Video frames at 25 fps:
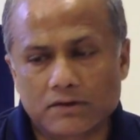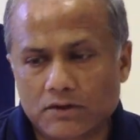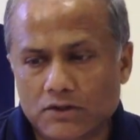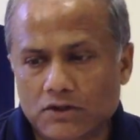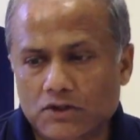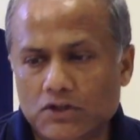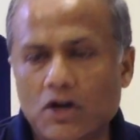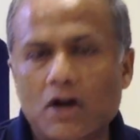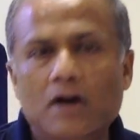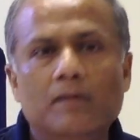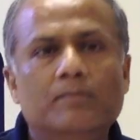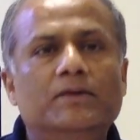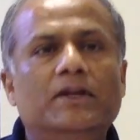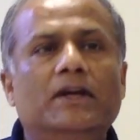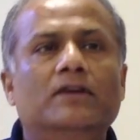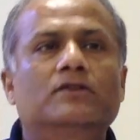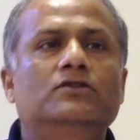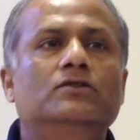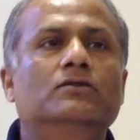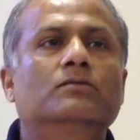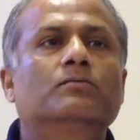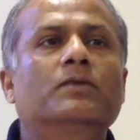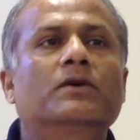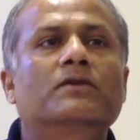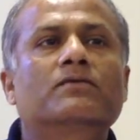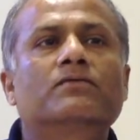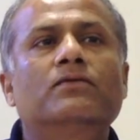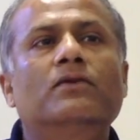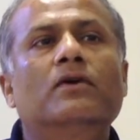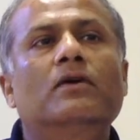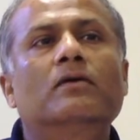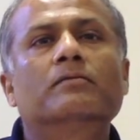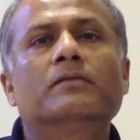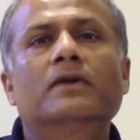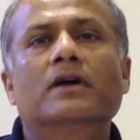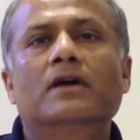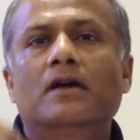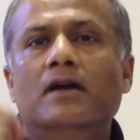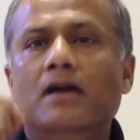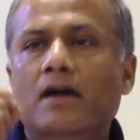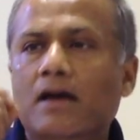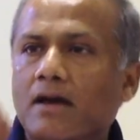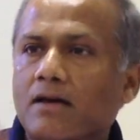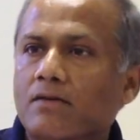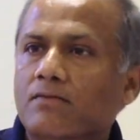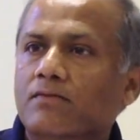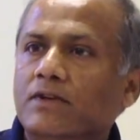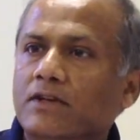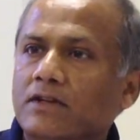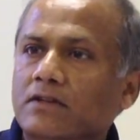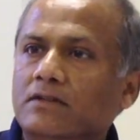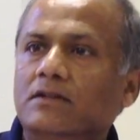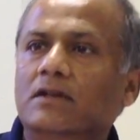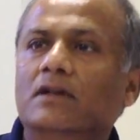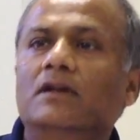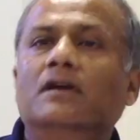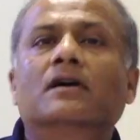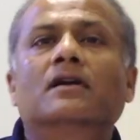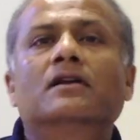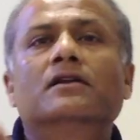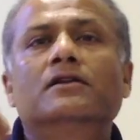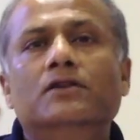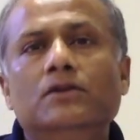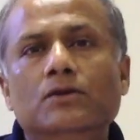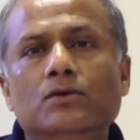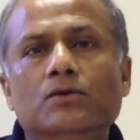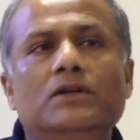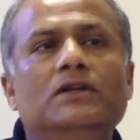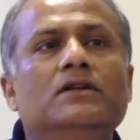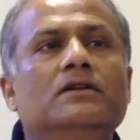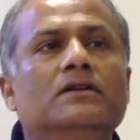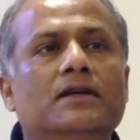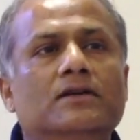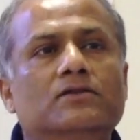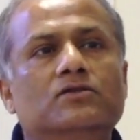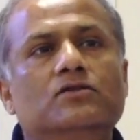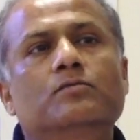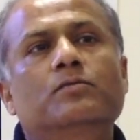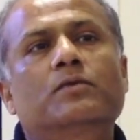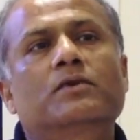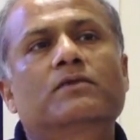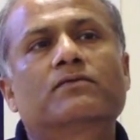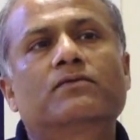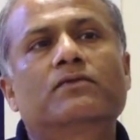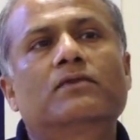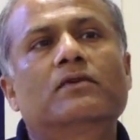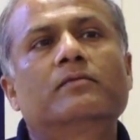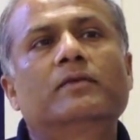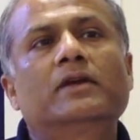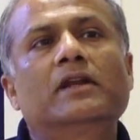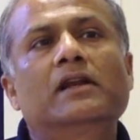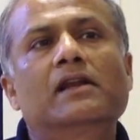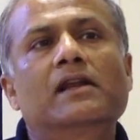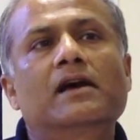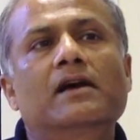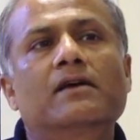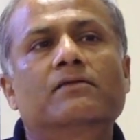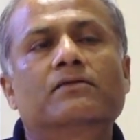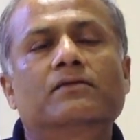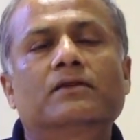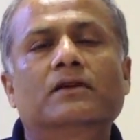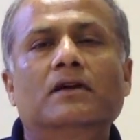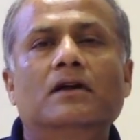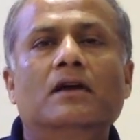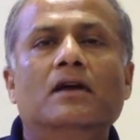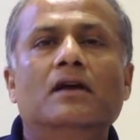job that you perform, every single duty that you perform in life.